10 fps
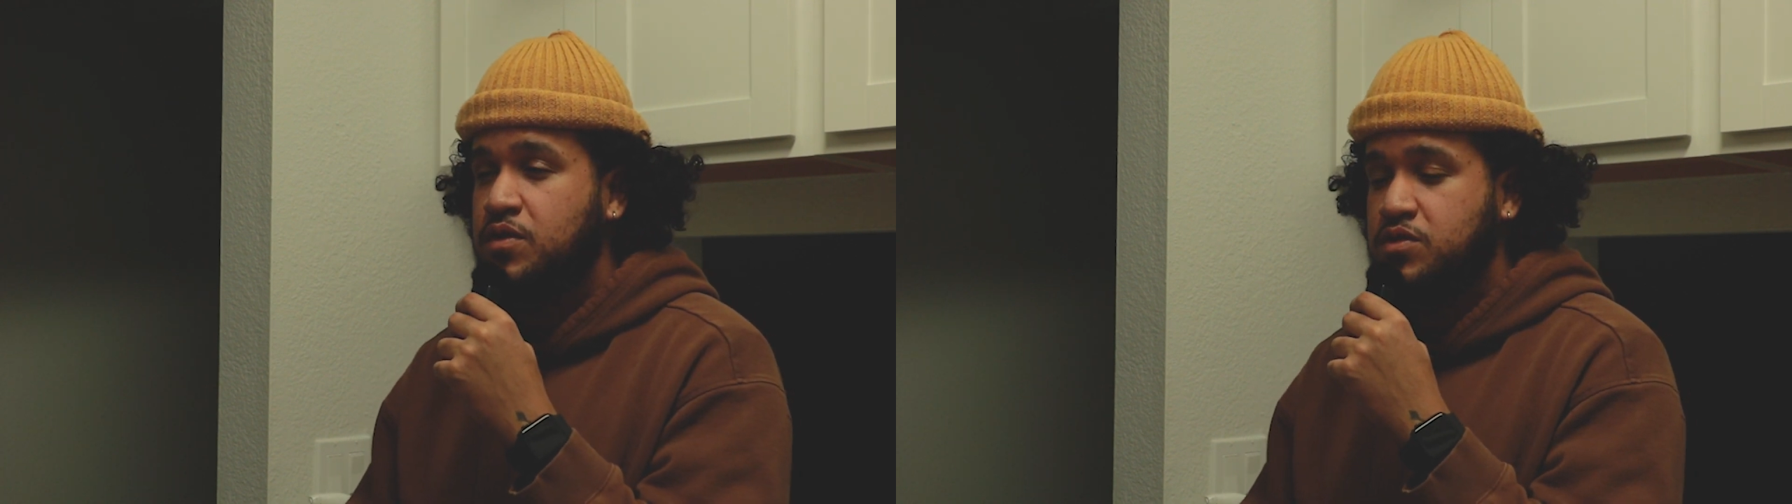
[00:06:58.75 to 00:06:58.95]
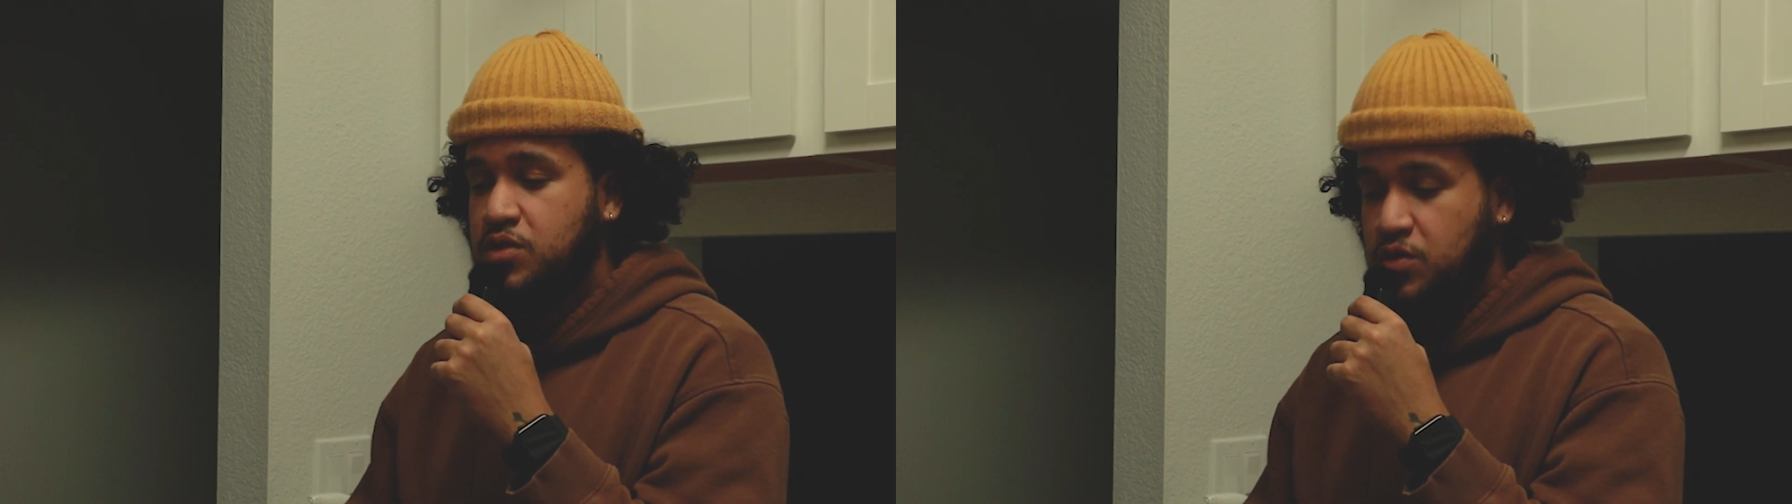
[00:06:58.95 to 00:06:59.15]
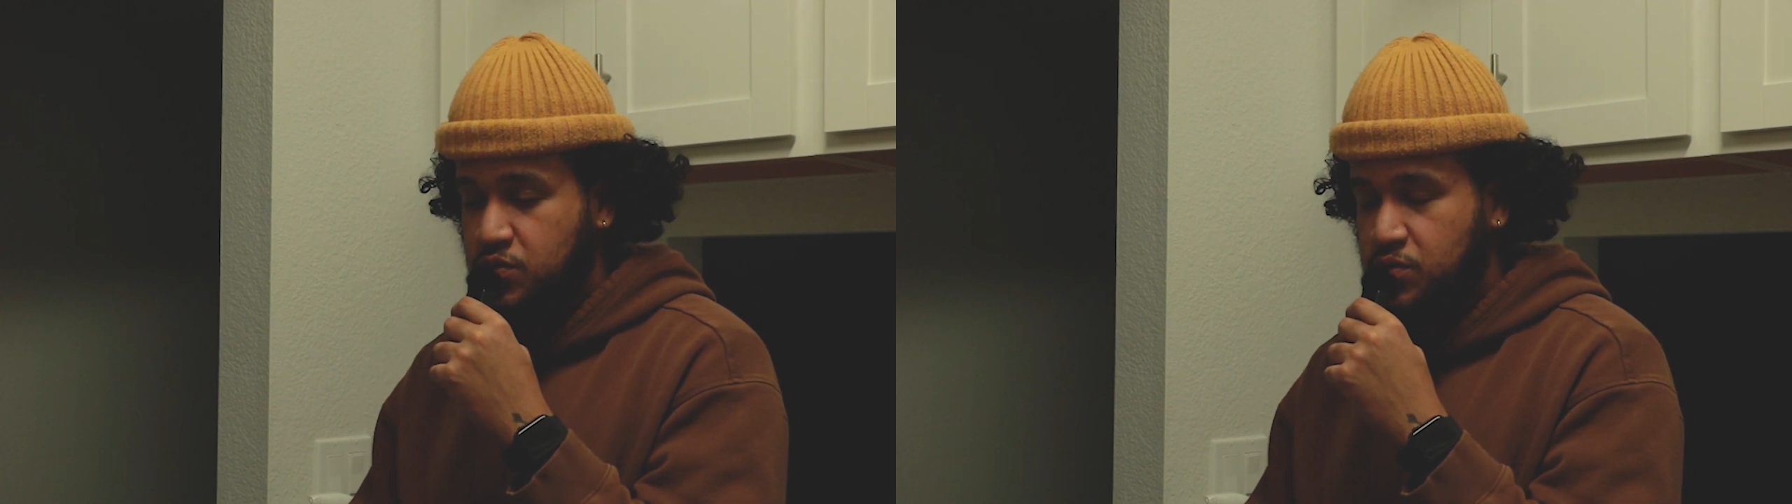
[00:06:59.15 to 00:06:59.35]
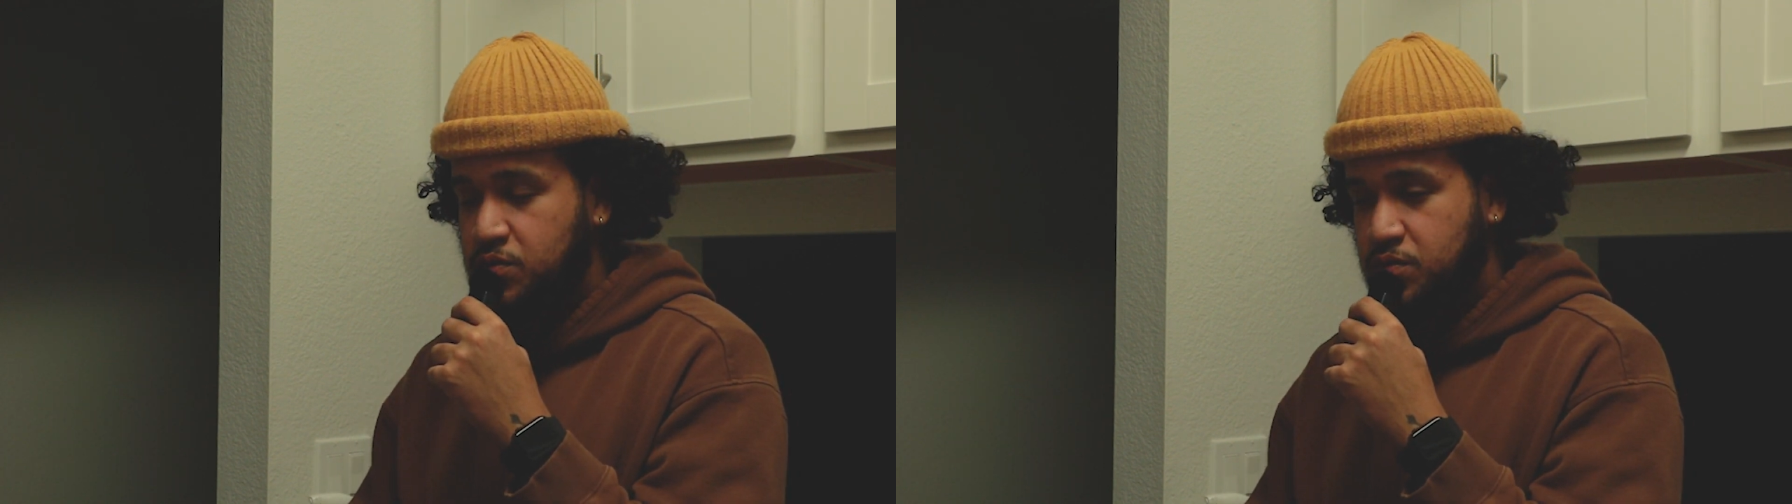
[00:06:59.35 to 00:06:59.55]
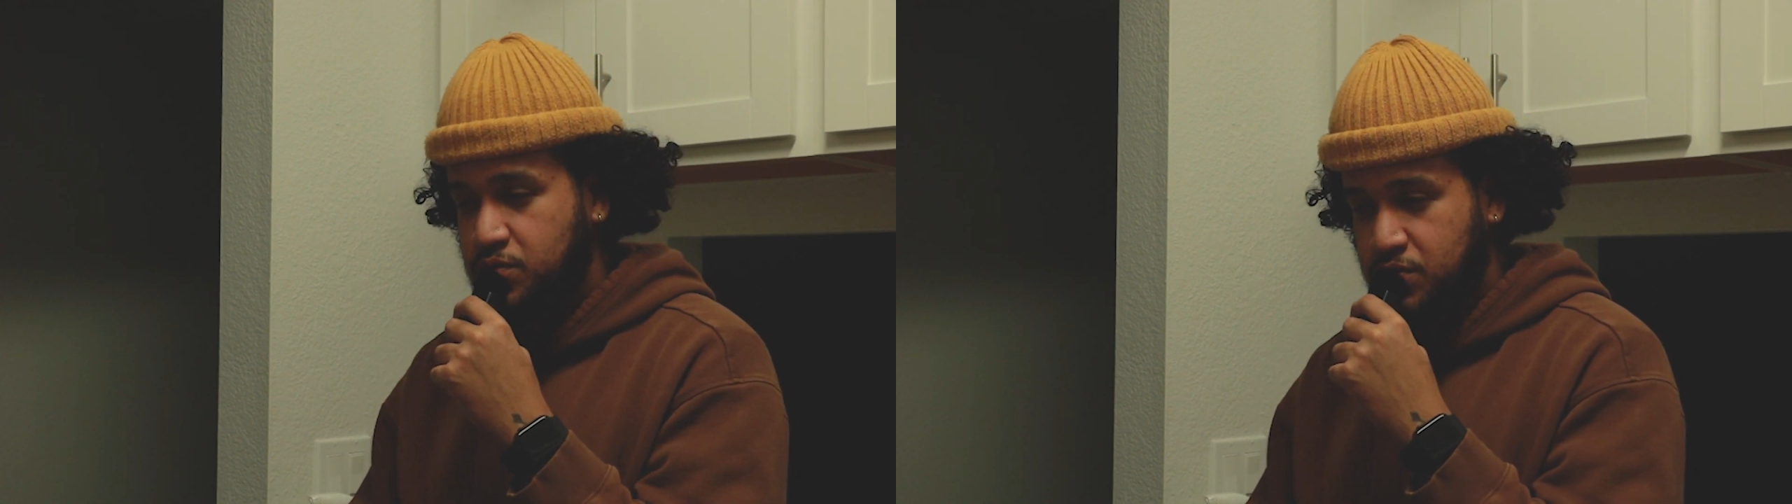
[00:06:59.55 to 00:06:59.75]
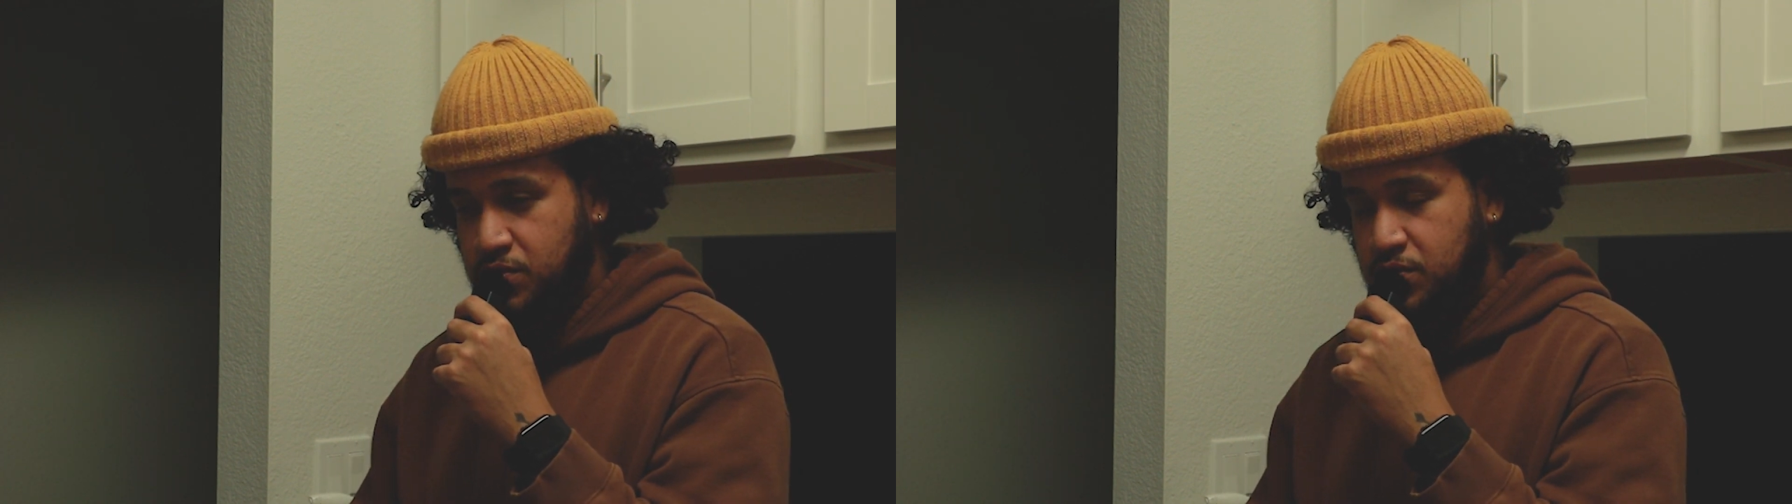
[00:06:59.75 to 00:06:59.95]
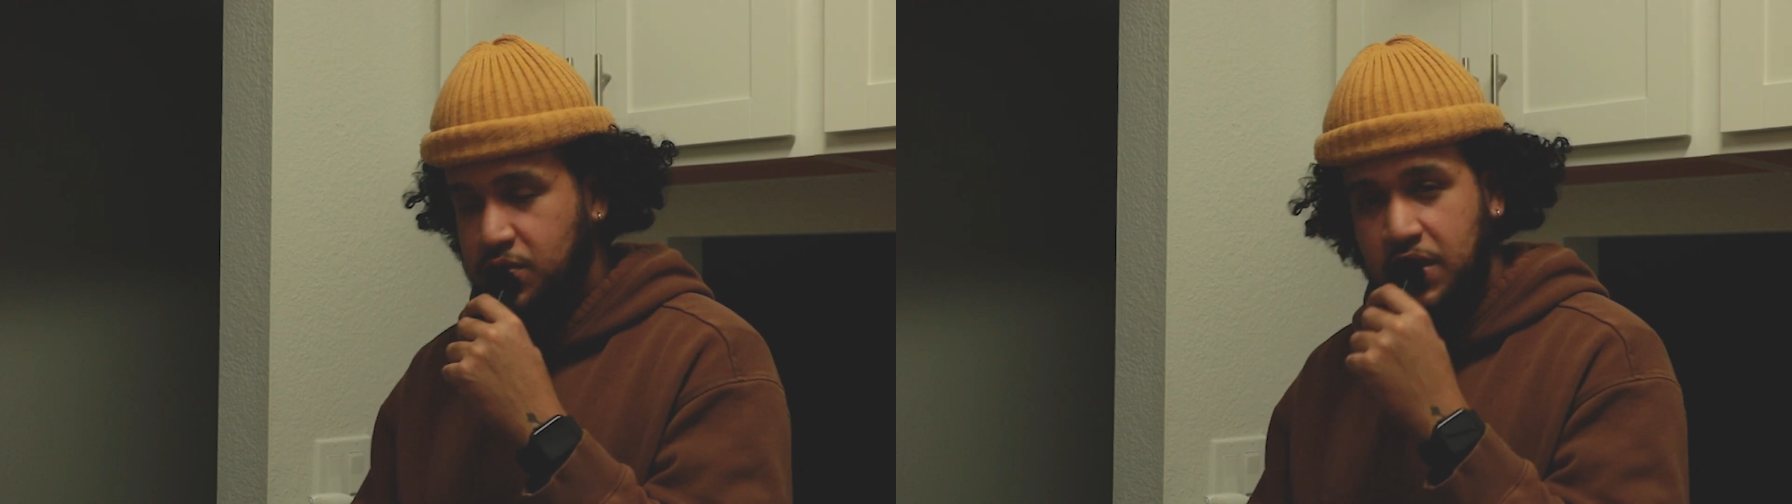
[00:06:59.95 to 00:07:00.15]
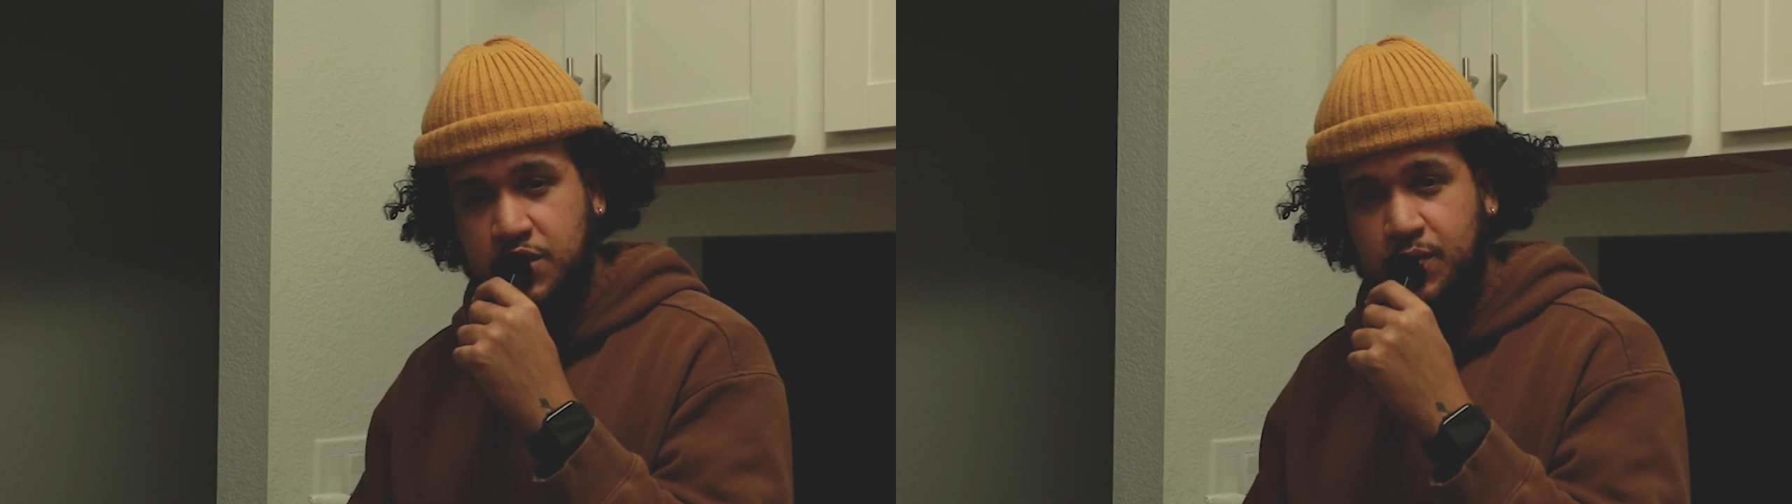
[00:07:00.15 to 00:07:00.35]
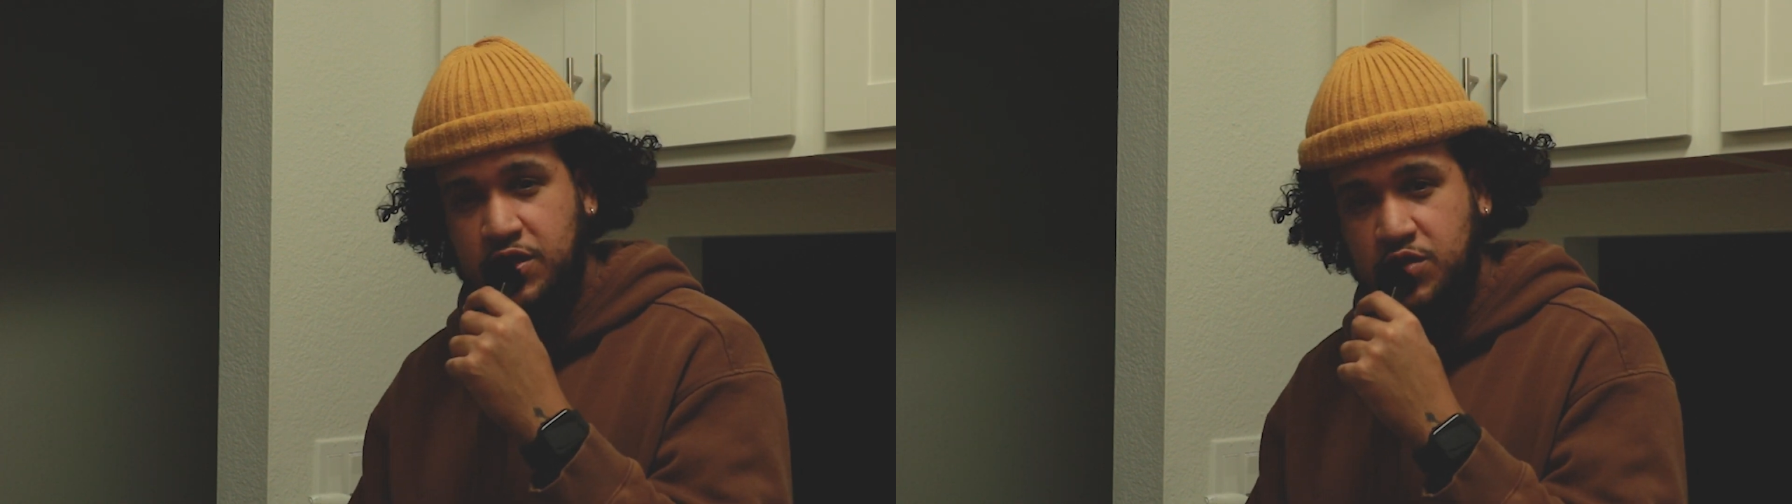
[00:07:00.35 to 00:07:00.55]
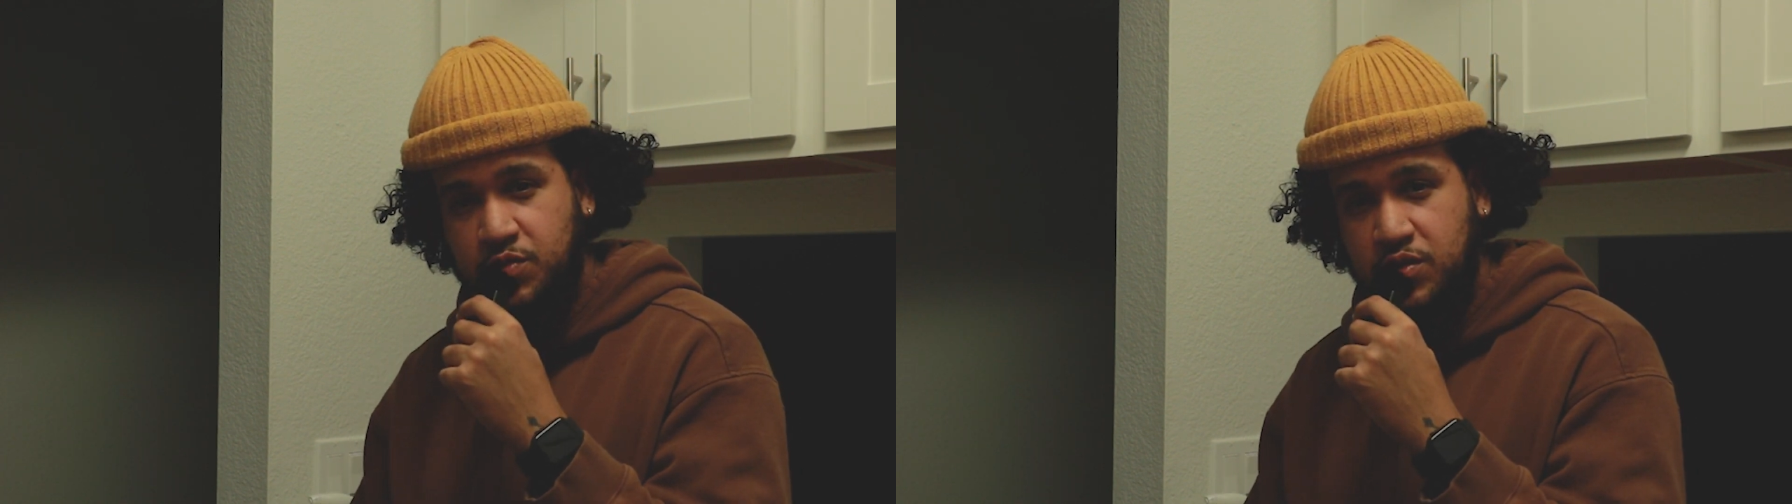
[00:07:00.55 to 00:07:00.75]
So that's my
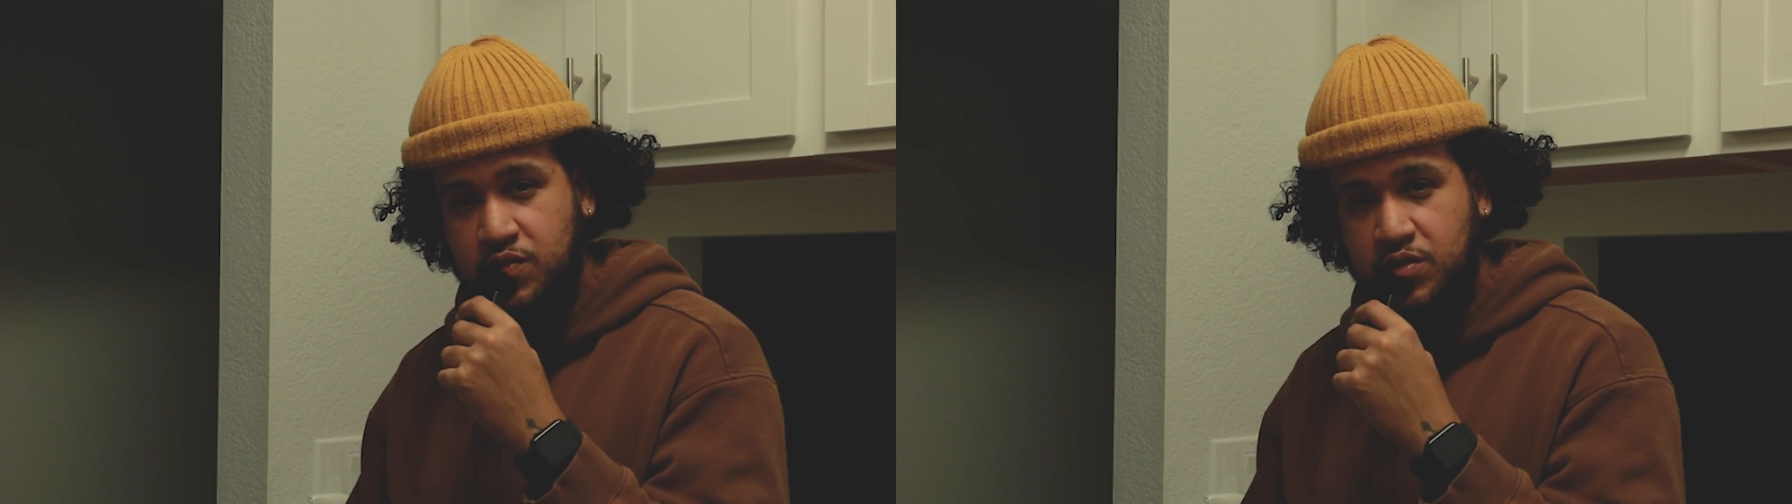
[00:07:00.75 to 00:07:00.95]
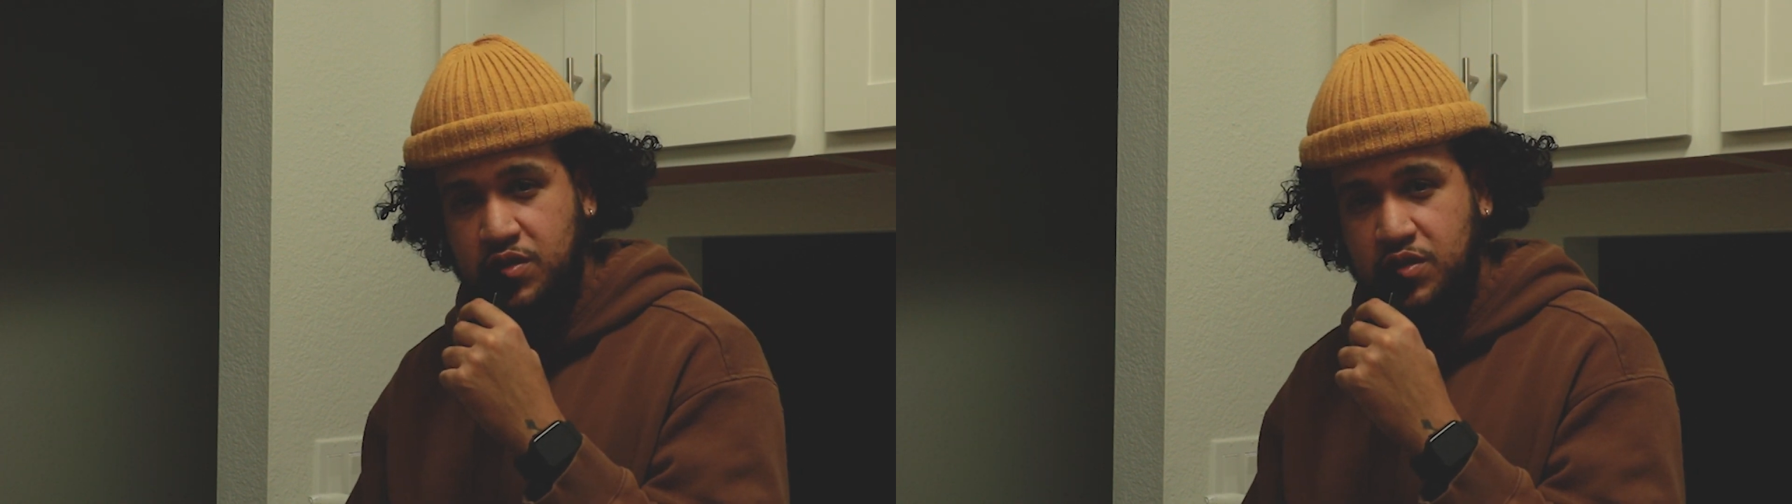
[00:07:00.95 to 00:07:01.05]
spiel for